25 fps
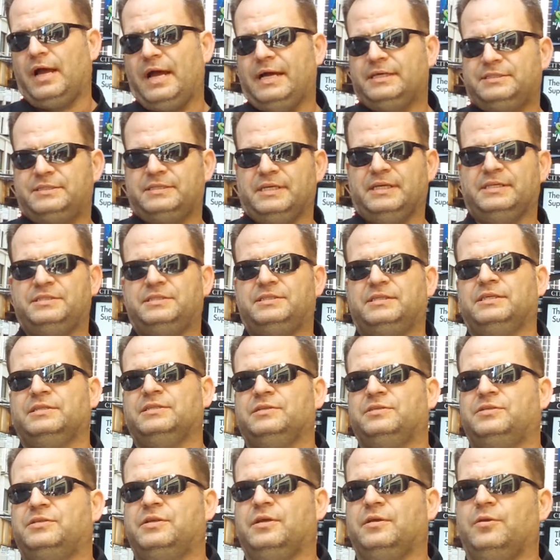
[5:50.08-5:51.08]
class
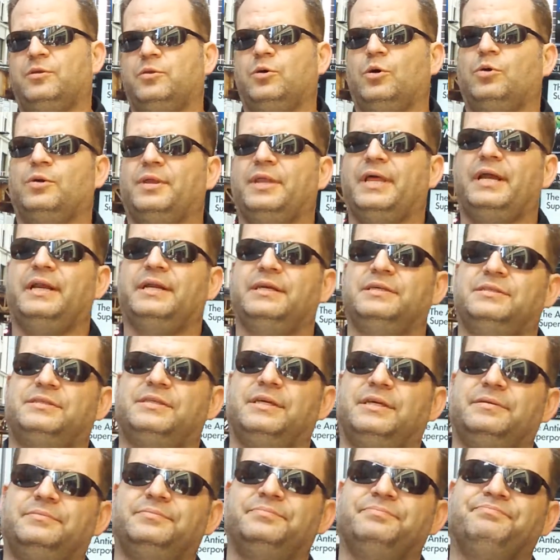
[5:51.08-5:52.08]
citizens. That is
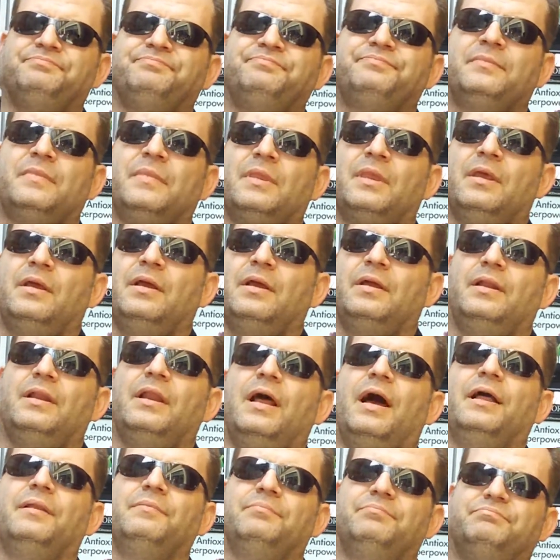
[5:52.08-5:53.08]

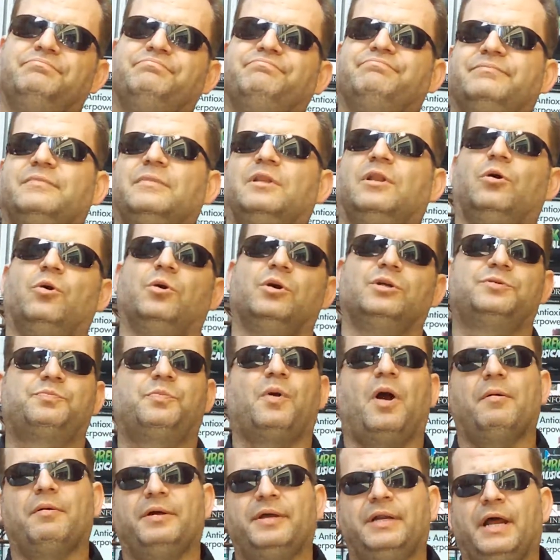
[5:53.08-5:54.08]
not lower is
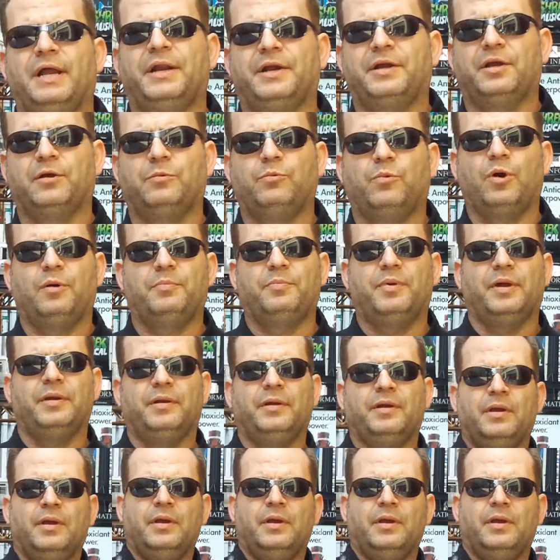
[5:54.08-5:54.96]
probably not a good word, but